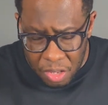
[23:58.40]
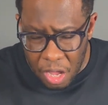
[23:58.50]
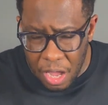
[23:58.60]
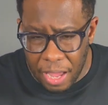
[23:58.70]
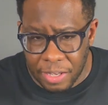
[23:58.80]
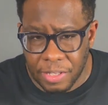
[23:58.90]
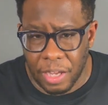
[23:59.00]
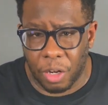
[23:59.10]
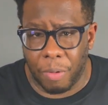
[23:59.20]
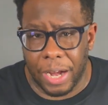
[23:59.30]

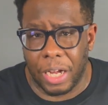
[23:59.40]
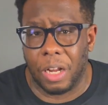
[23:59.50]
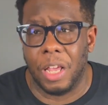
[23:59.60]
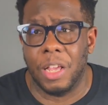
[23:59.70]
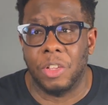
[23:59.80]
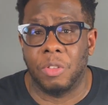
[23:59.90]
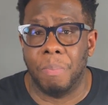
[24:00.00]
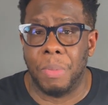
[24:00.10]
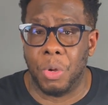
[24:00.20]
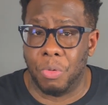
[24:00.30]
accelerated his
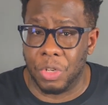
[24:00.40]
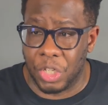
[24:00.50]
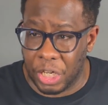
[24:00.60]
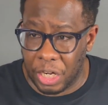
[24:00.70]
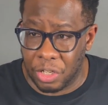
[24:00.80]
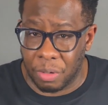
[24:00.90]
mutant gene to